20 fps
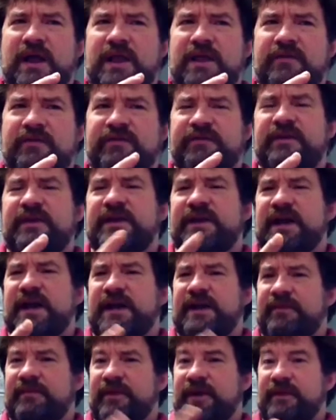see an
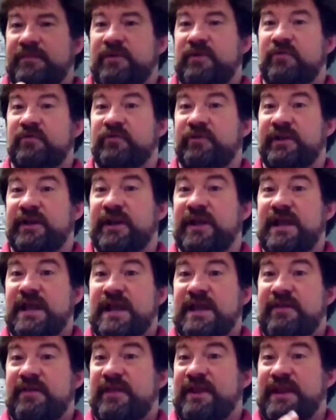item that I'm using
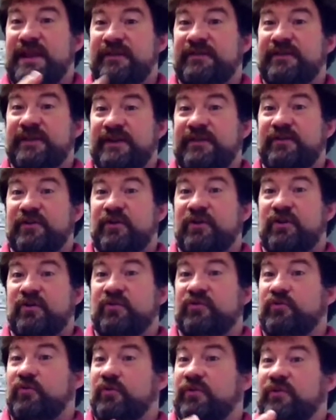that isn't at the
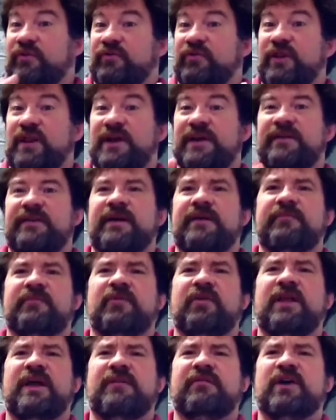dollar store, there's a lot of times
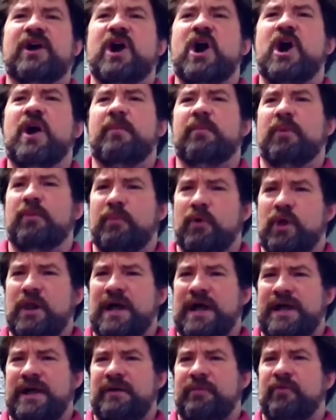they'll have a comparable
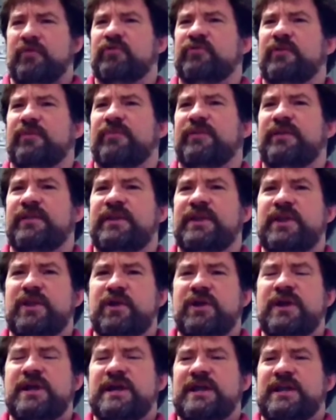item or something that
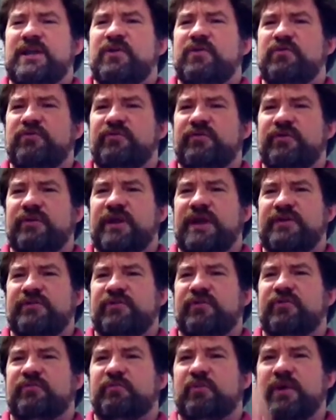you use as
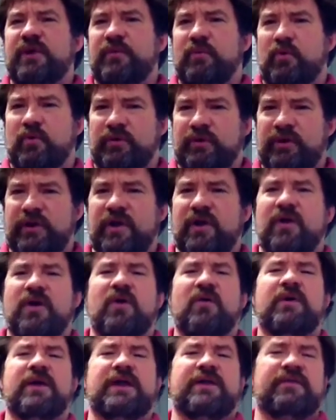a springboard. You go,
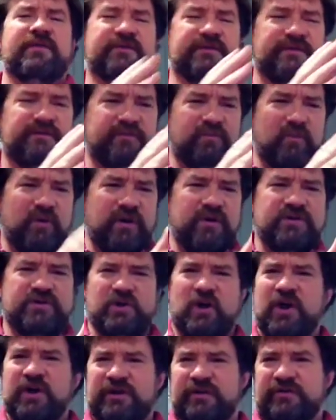okay, this is where
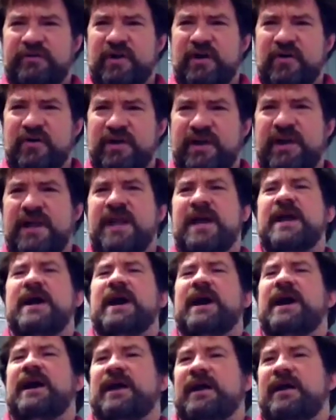John is going.
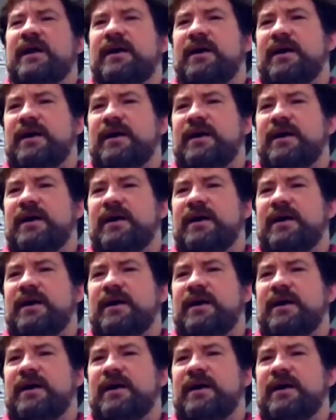I